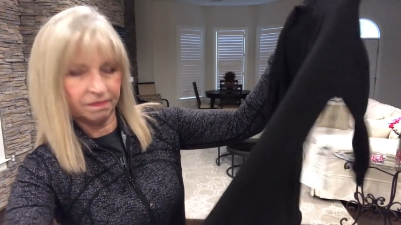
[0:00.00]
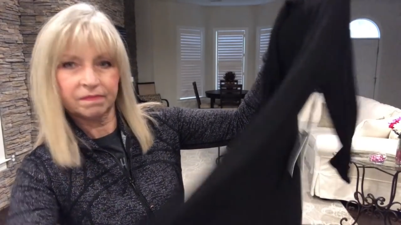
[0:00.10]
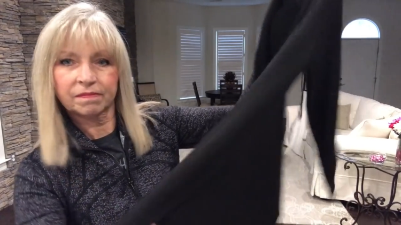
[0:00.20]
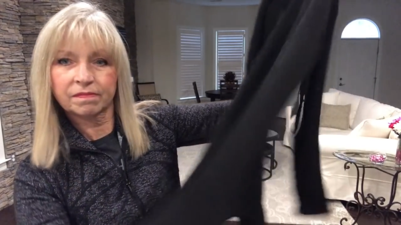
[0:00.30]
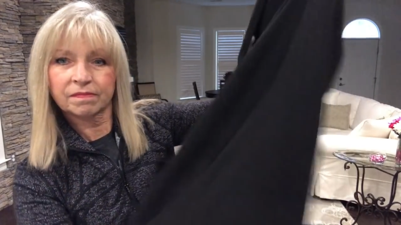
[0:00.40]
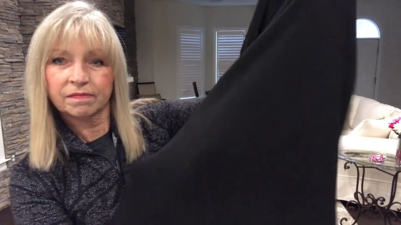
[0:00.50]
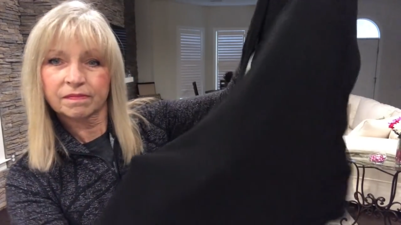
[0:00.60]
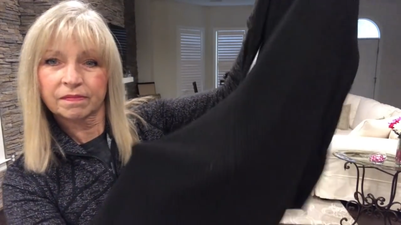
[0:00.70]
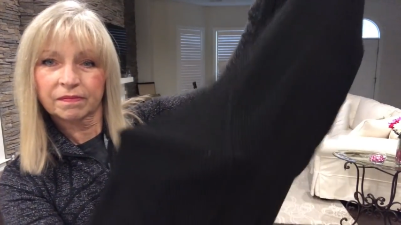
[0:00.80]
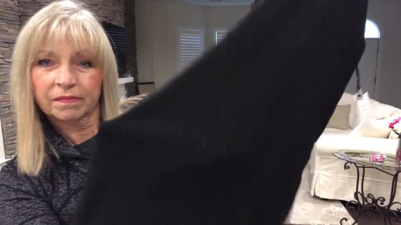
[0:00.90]

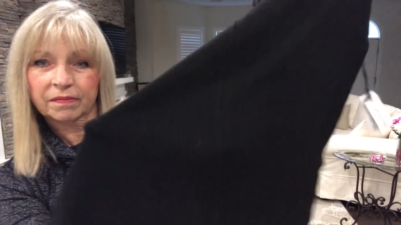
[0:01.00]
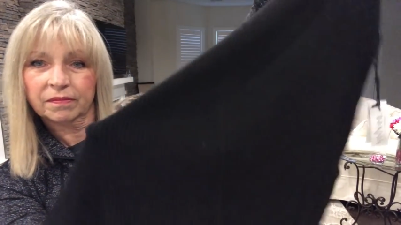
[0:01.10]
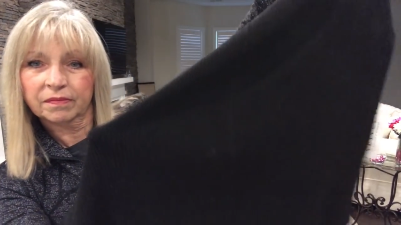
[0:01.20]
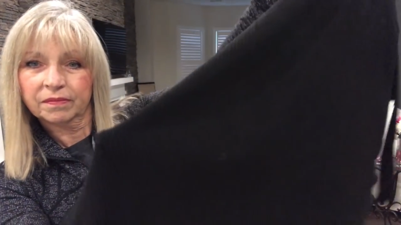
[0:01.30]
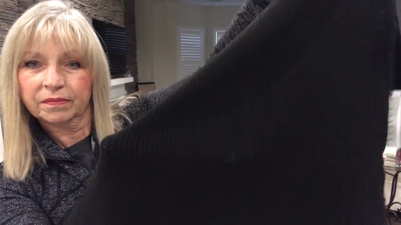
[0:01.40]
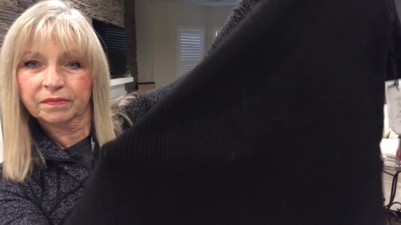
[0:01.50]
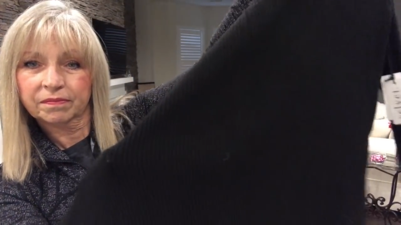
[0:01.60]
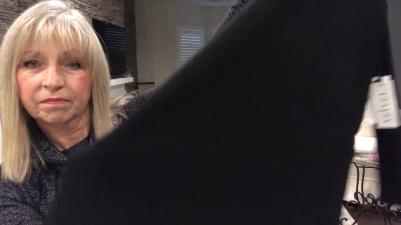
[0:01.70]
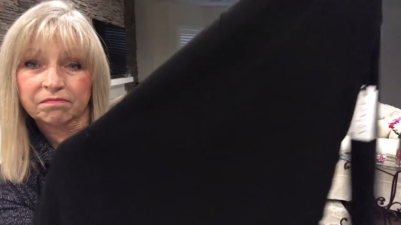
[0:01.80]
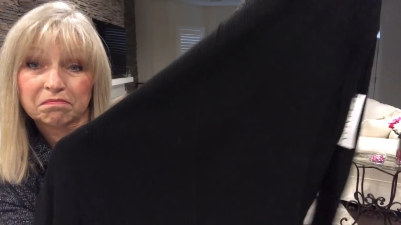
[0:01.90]

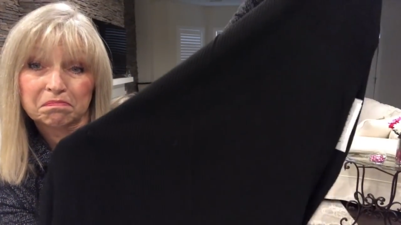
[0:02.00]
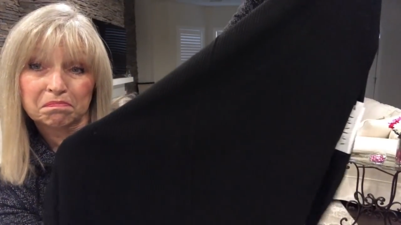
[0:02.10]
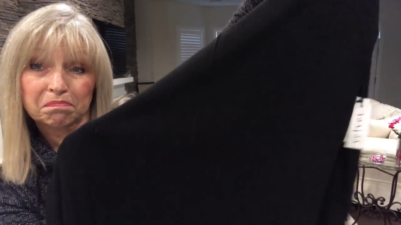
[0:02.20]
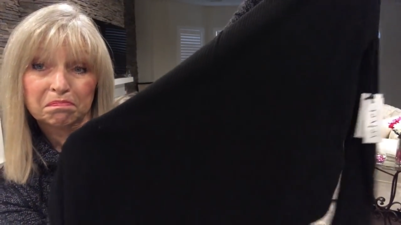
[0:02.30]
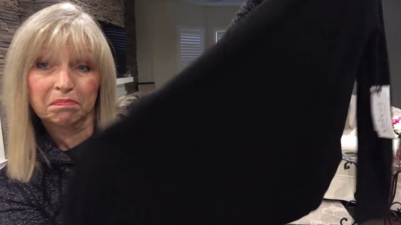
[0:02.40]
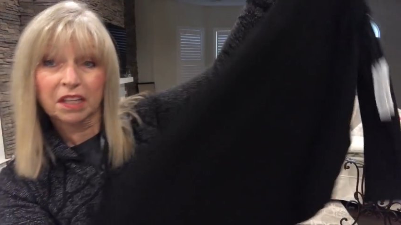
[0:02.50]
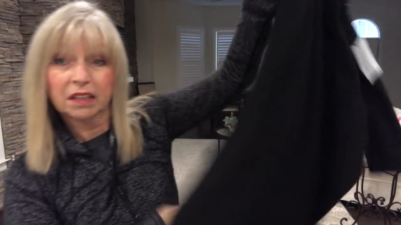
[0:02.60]
(silence)